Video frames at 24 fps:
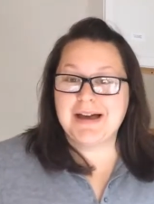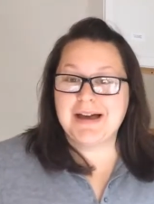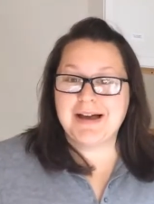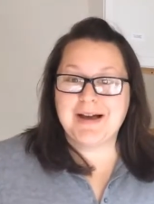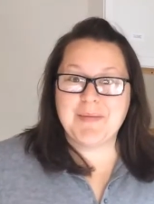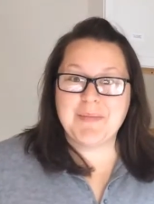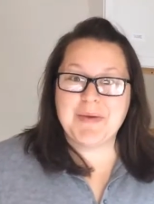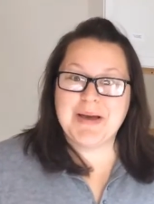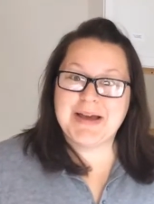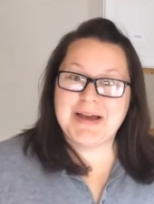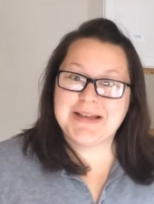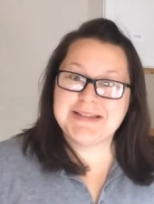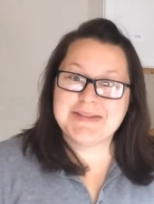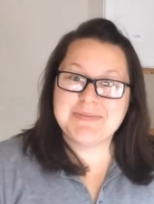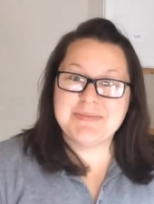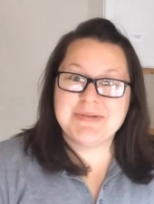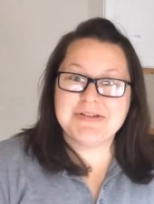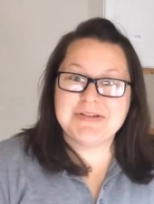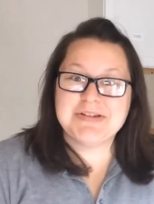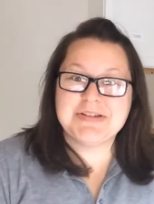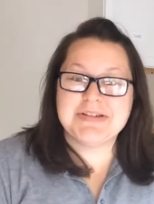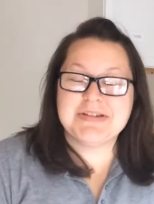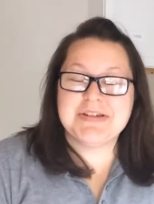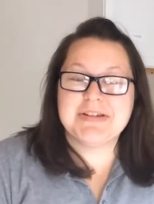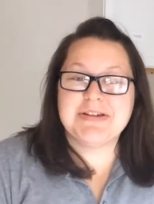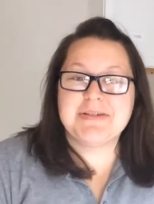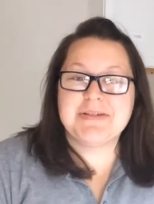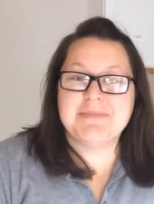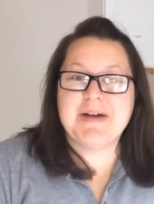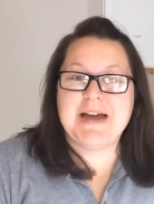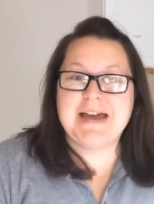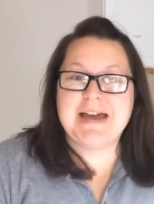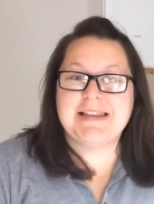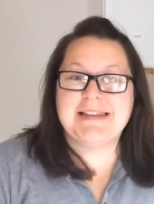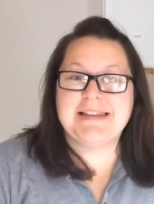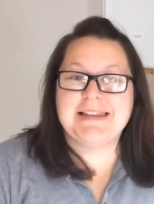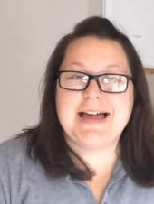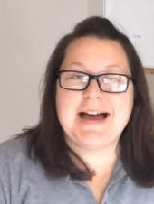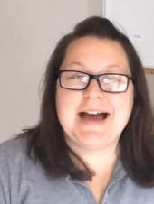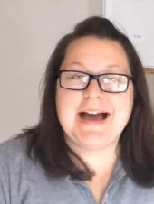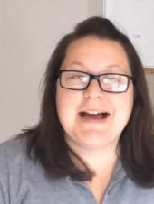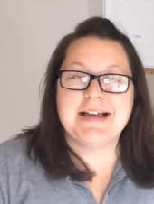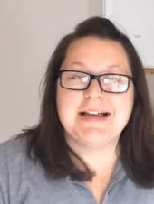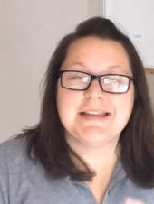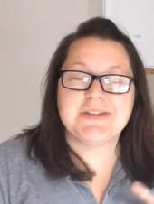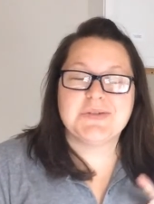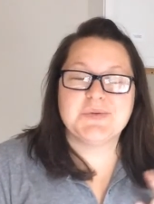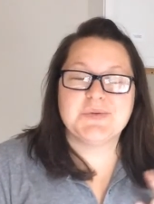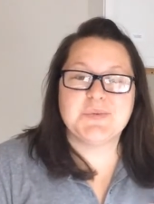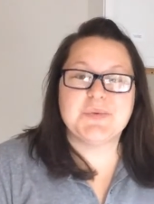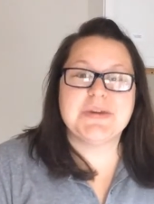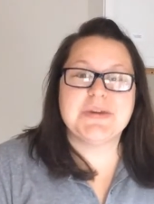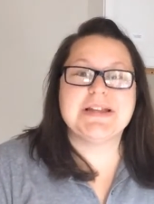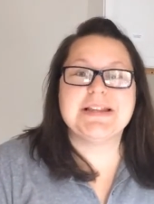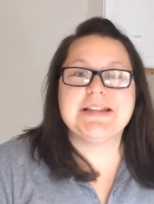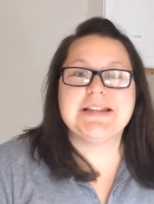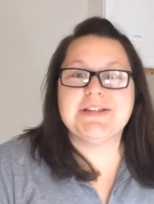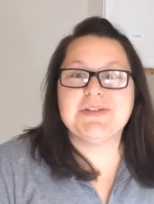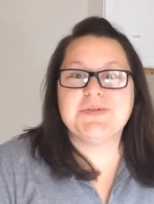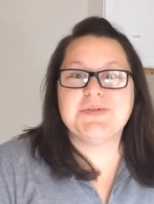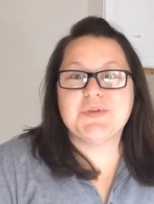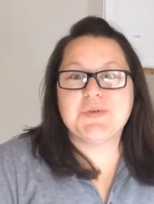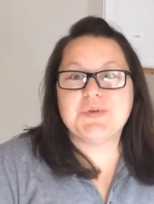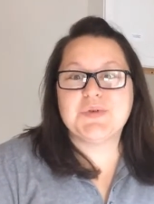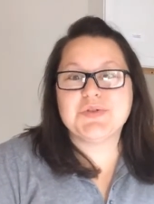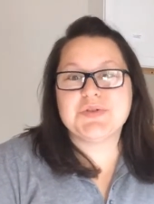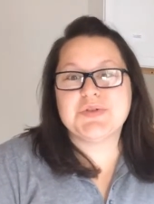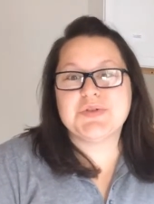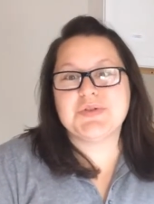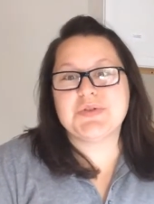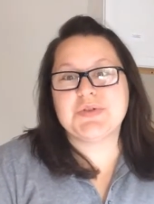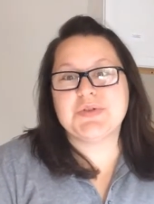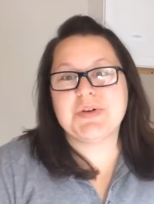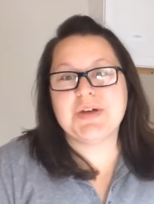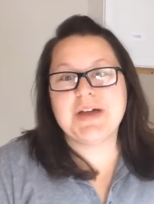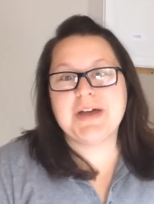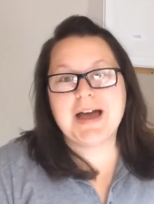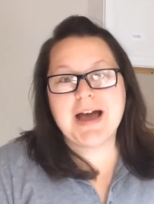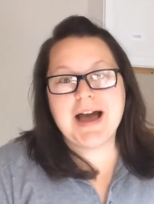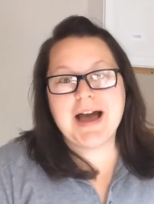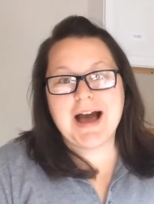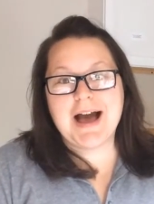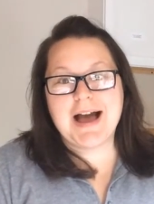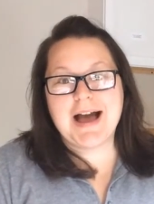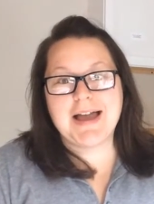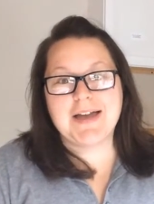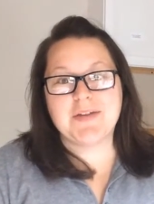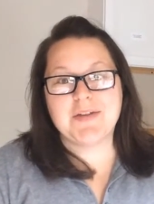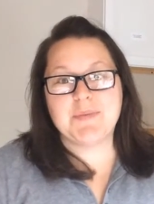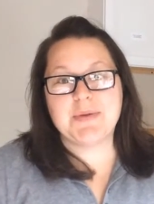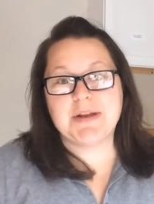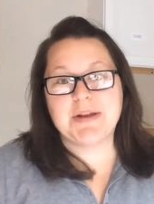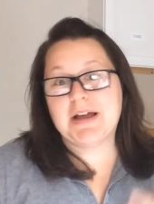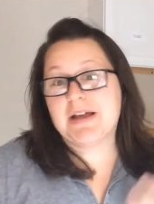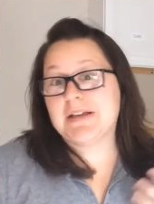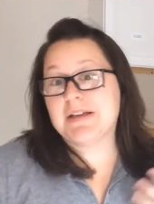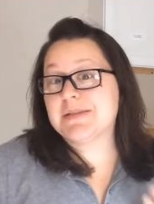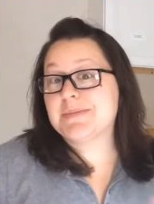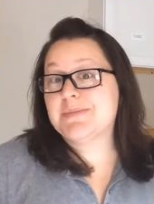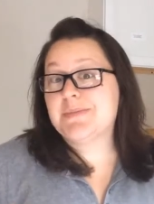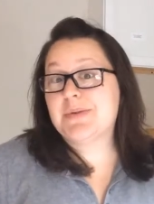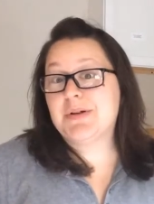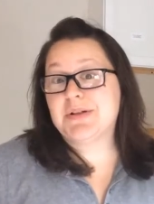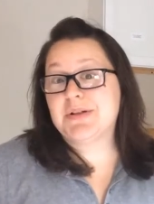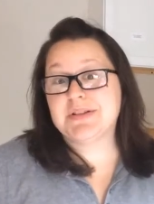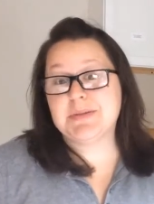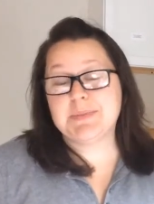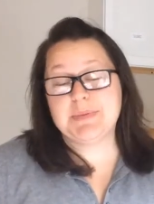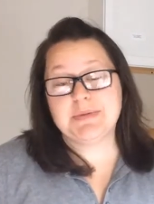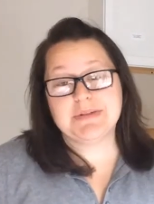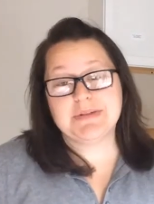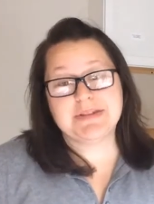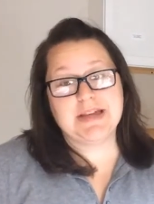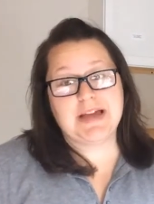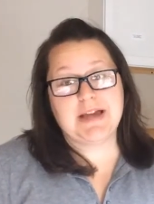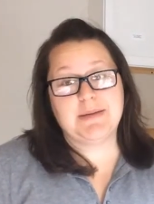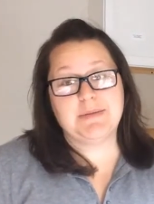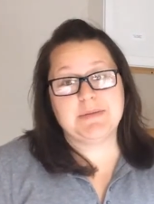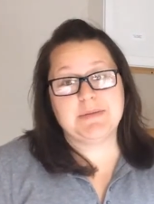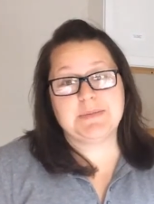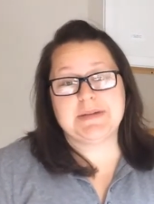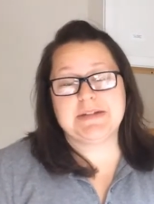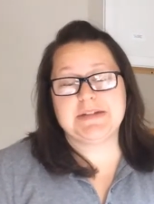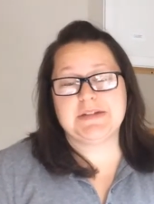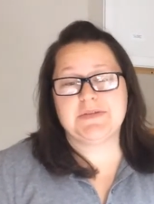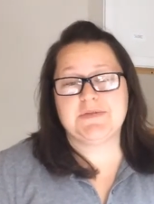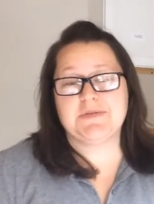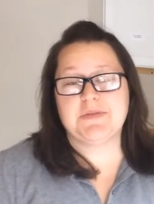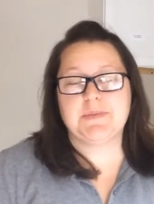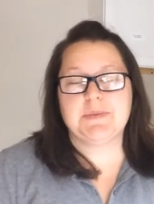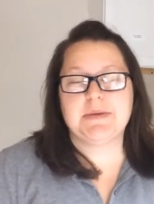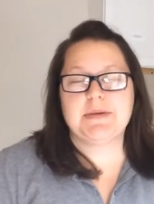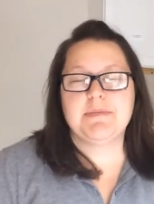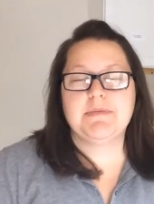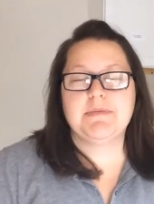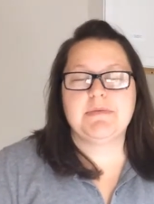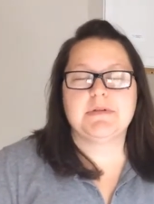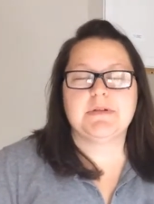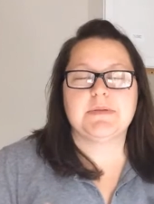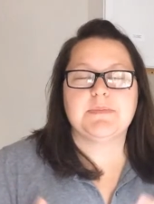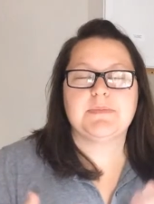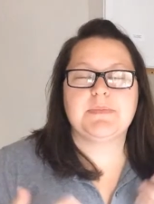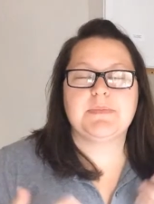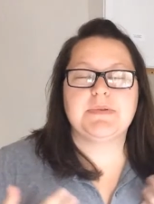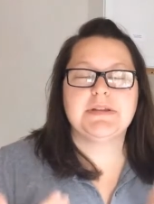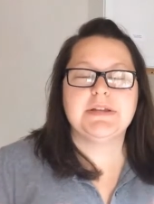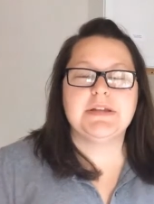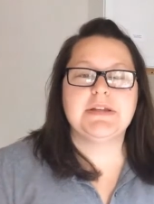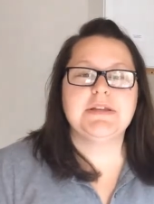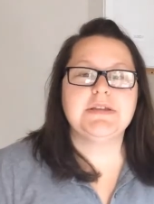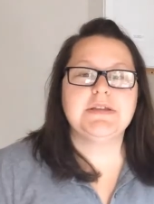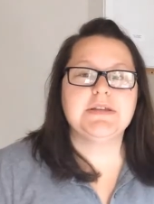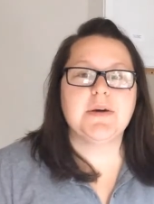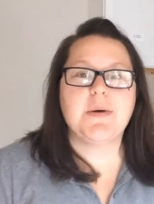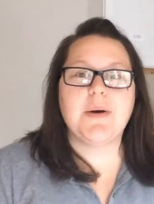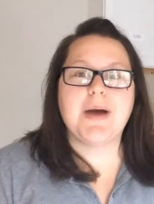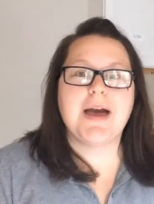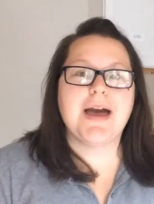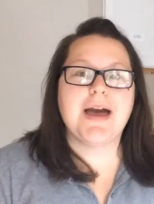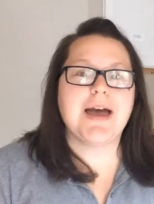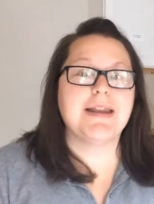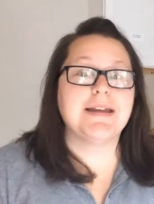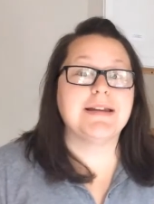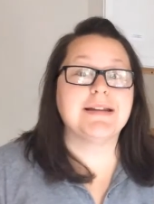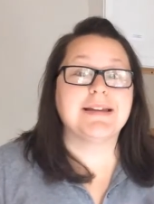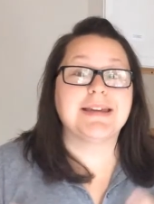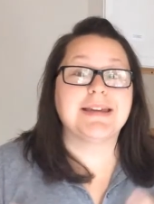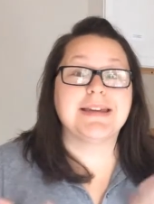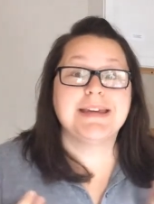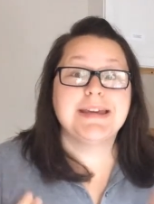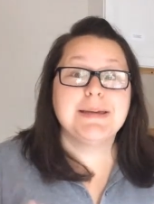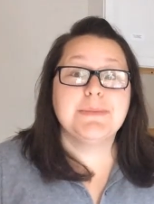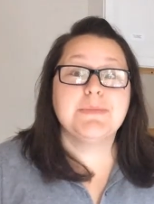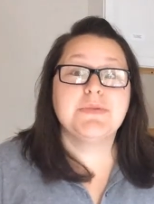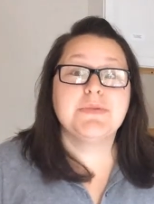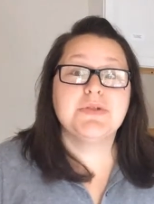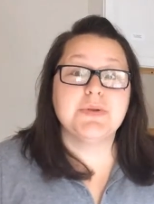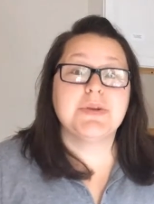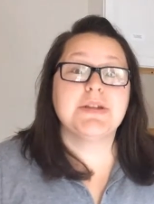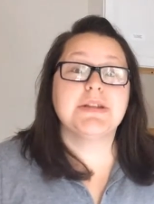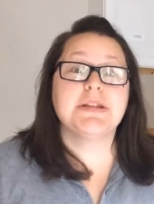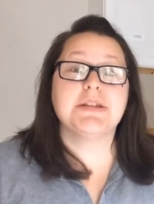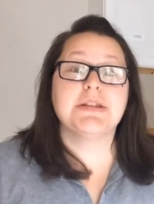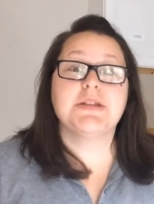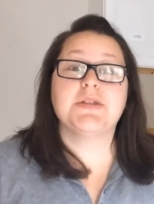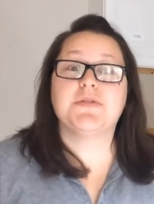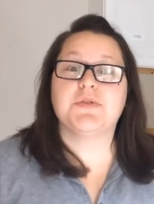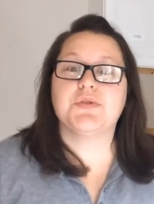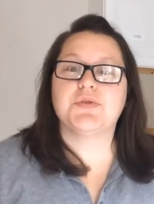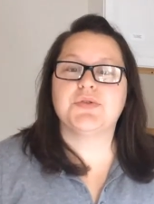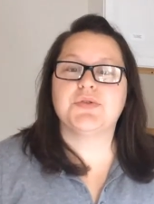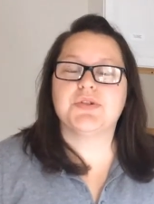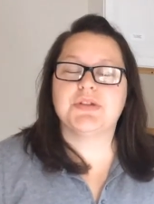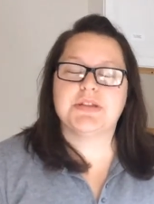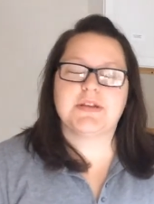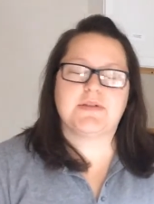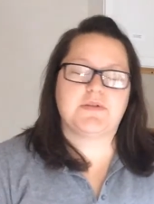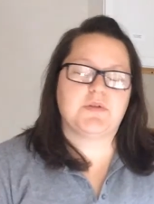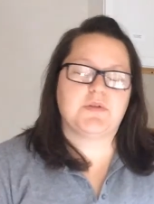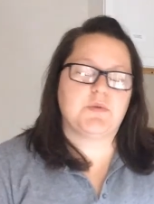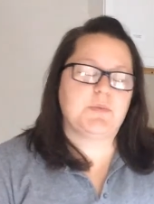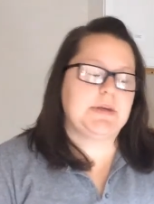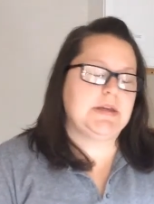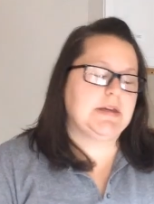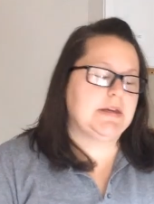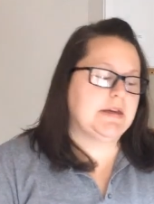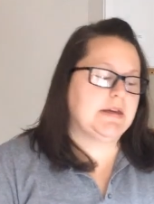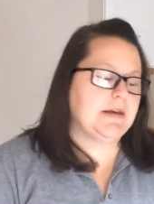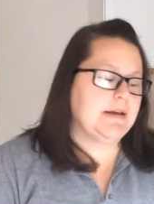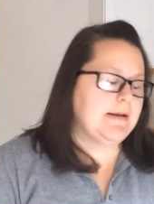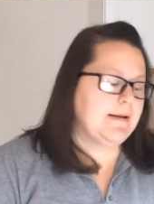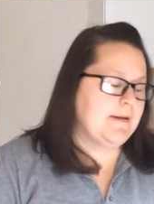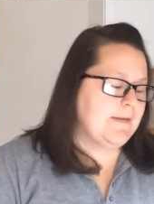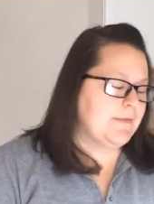um, as I mentioned in my last weekly devotional, I have been asked multiple times by different people to please go ahead and keep doing the devotions every week.